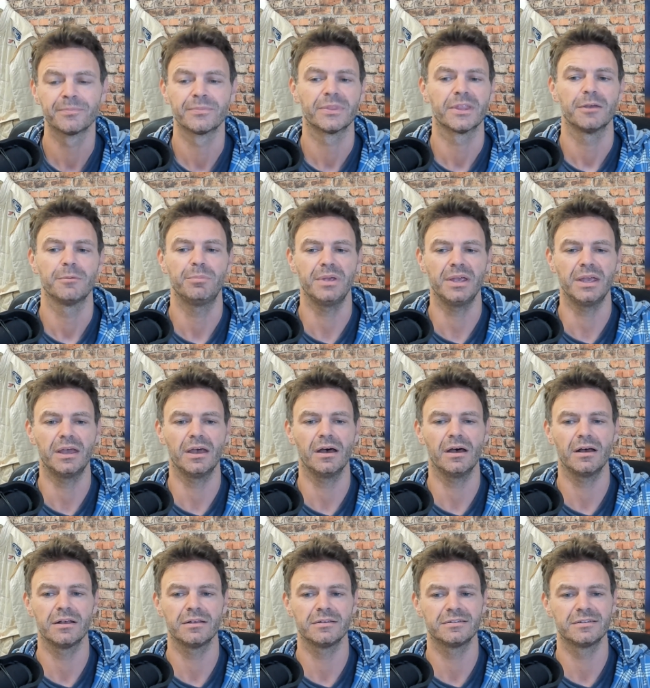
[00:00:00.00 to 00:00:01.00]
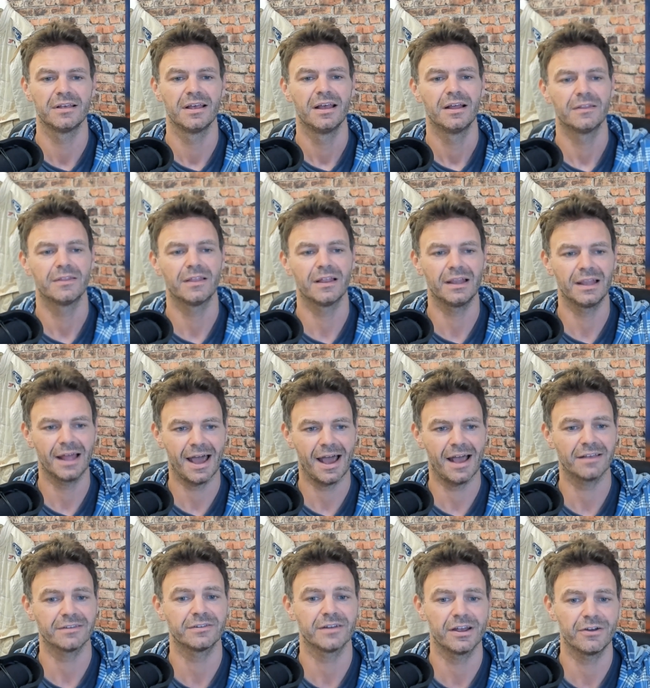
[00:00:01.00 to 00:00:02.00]
Because the
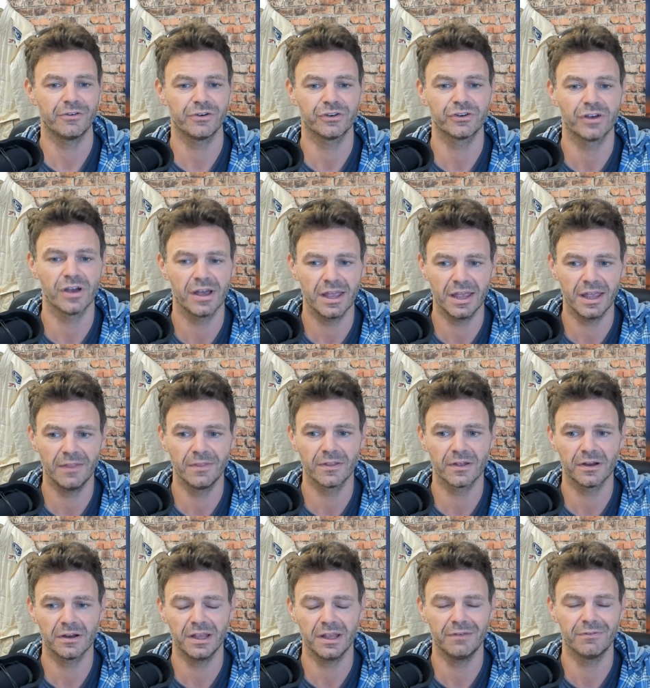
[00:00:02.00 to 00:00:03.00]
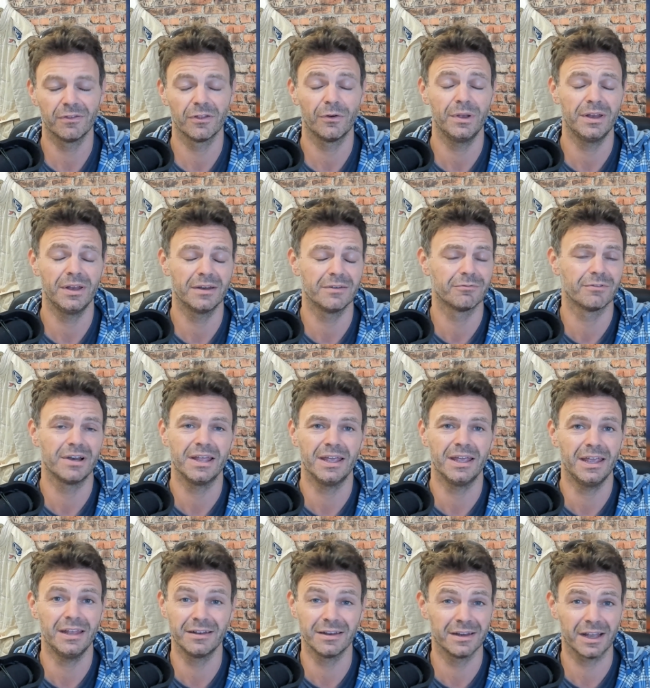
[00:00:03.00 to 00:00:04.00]
last Irish guy in there, even though he didn't really,
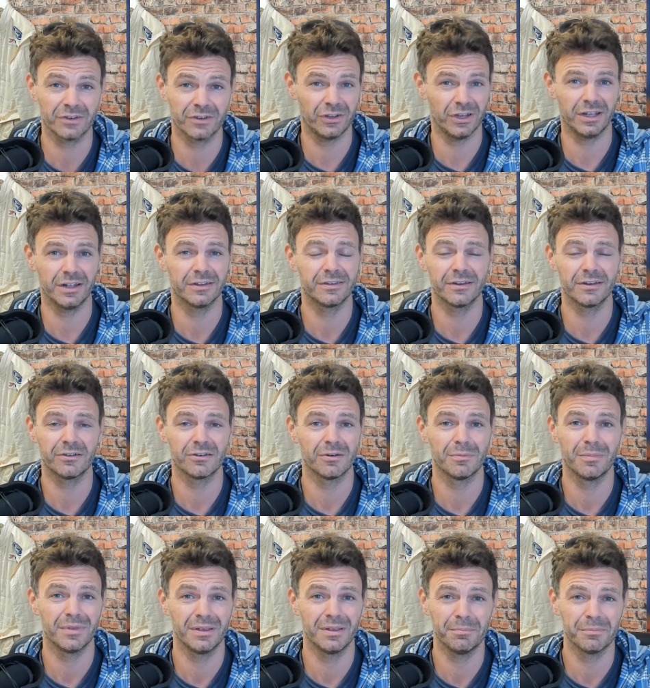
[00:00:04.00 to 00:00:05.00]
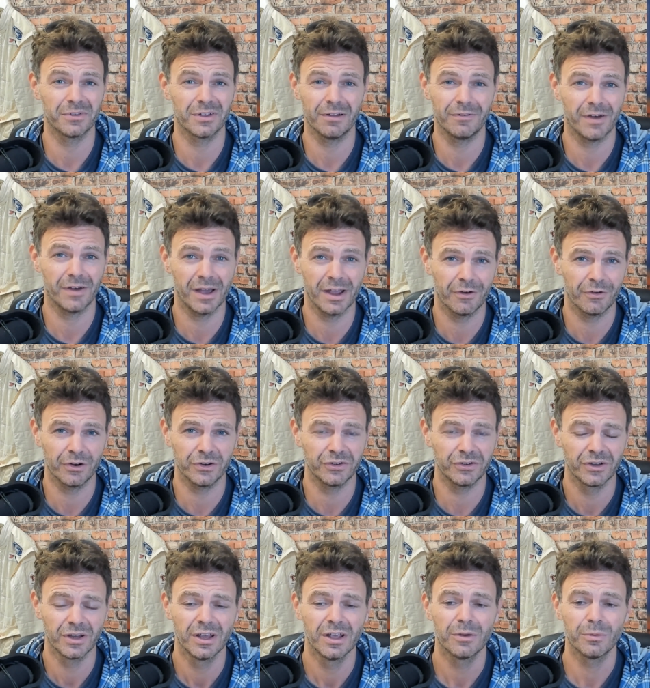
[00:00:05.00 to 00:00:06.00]
he didn't actually consider him, himself Irish,
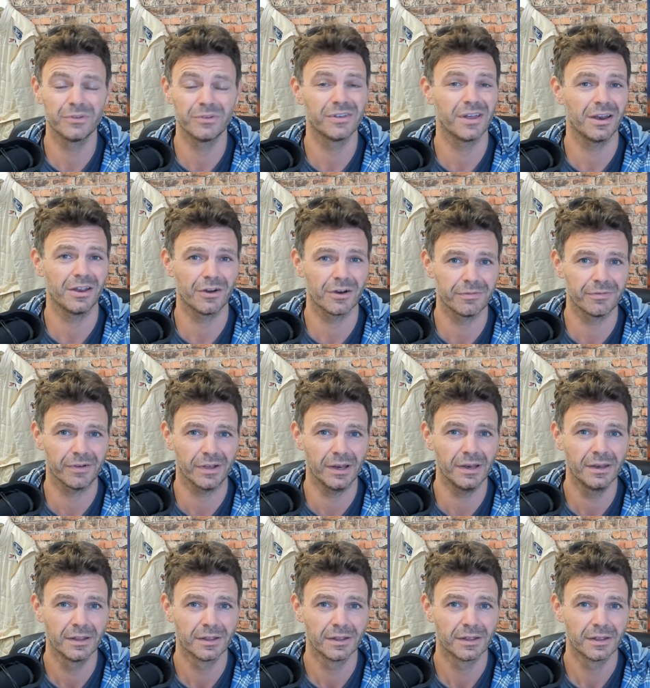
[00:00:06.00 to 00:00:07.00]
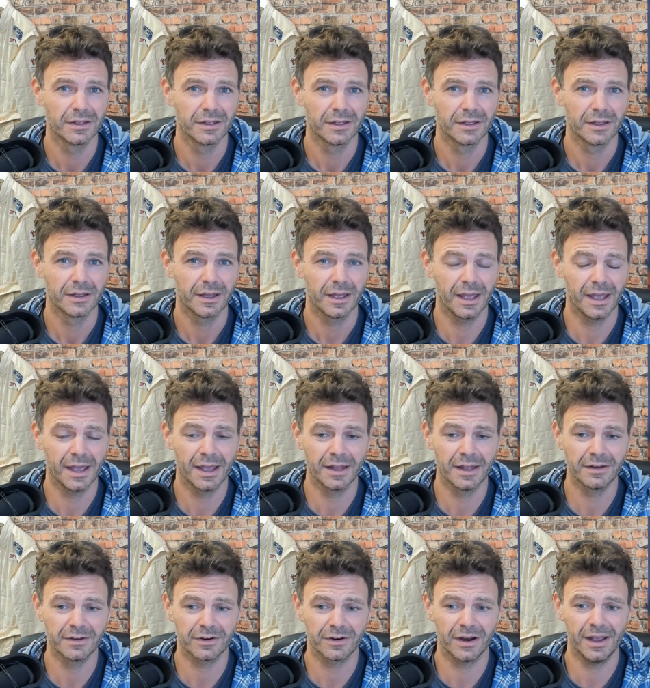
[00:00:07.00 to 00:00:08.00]
was Eddie Irvine.
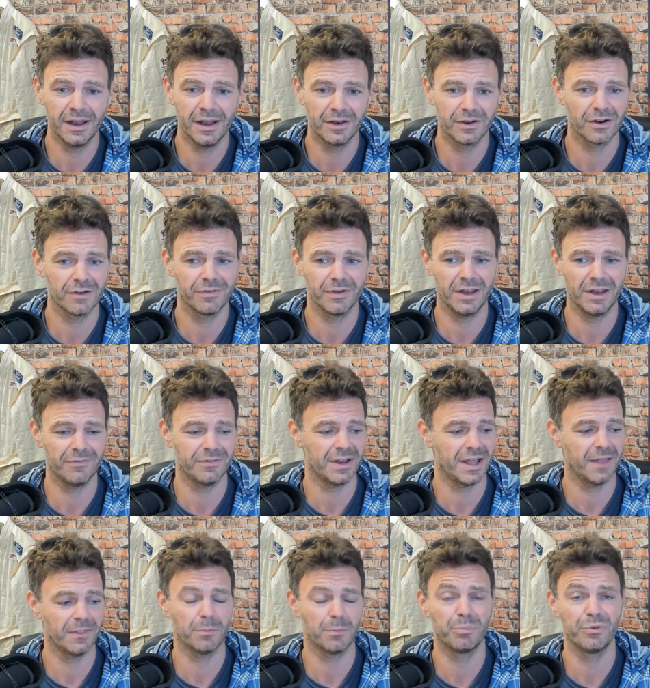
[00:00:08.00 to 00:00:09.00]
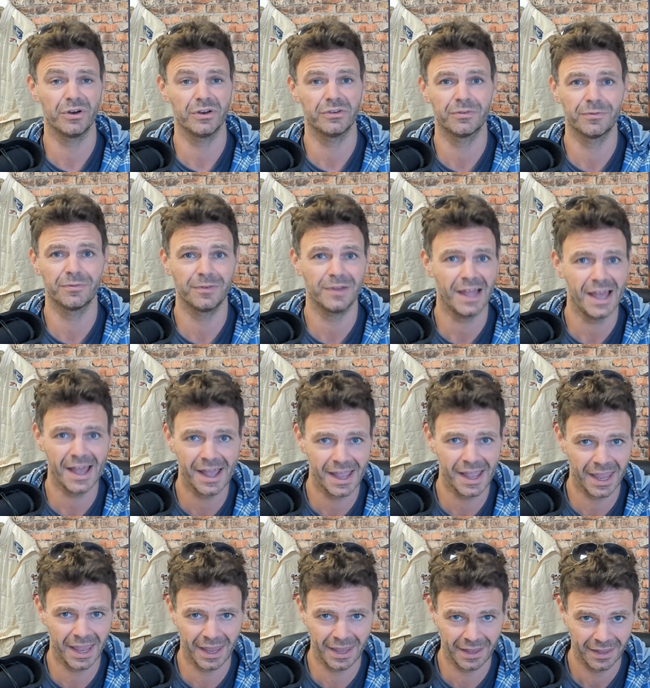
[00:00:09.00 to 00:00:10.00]
And Eddie Irvine even had the British
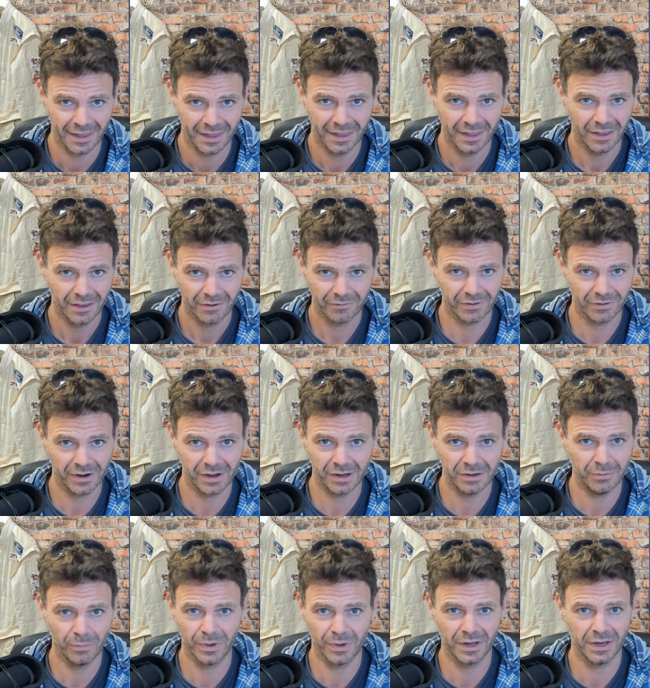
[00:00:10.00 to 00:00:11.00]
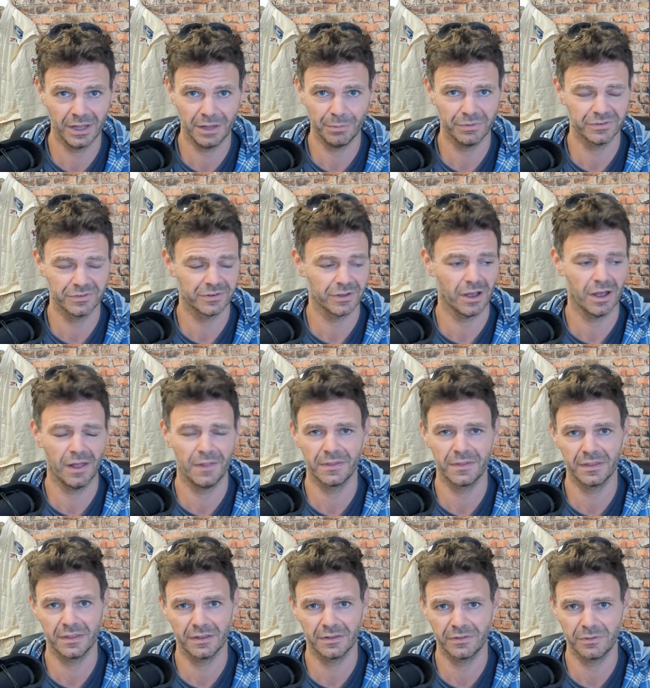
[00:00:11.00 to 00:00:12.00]
flag, right, when he was on
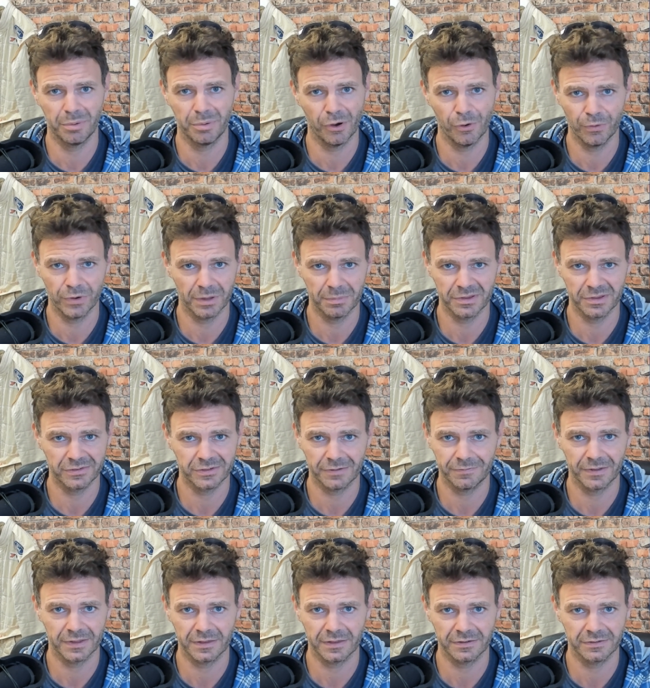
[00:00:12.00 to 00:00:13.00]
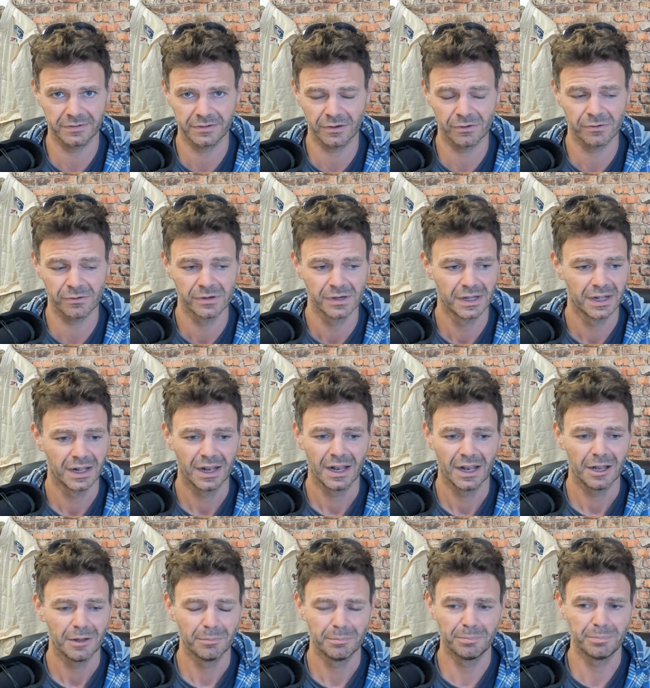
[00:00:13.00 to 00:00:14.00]
the, the podium and stuff like this. So,
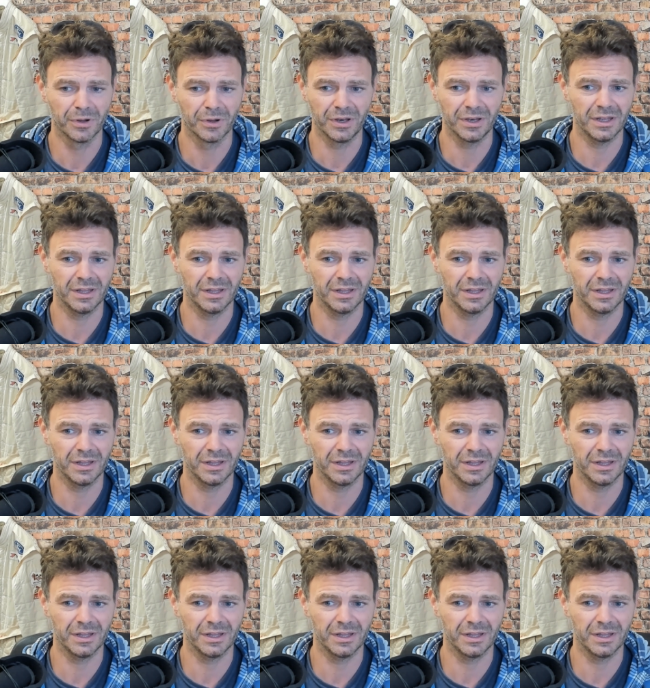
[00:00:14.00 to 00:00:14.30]
but